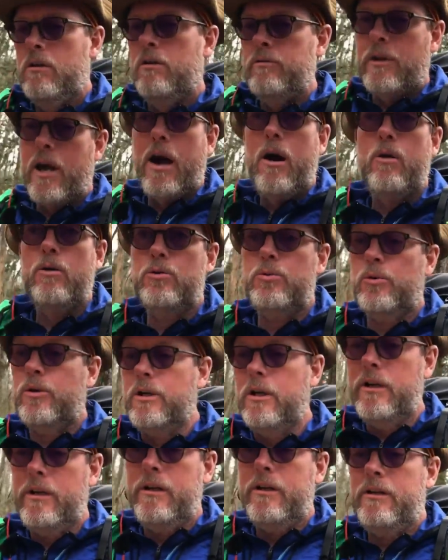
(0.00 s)
Towels were
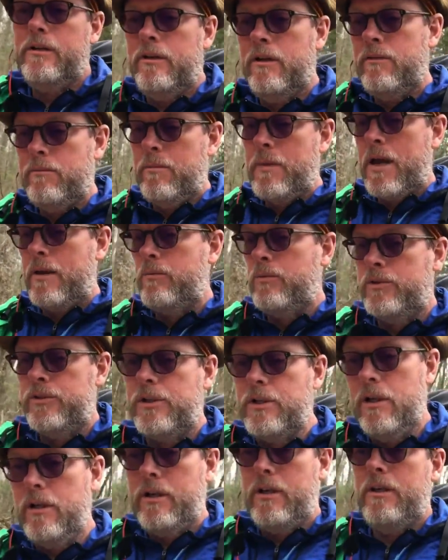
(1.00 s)
clean, bed was
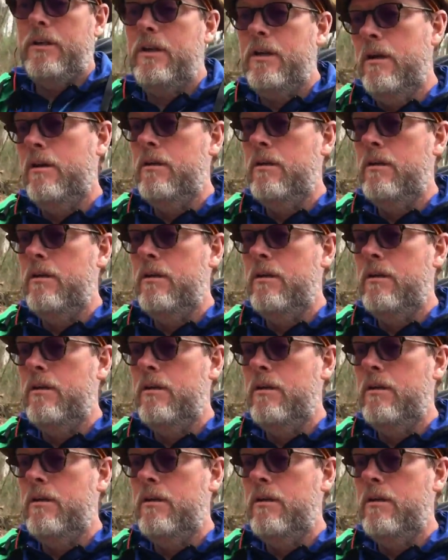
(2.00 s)
clean.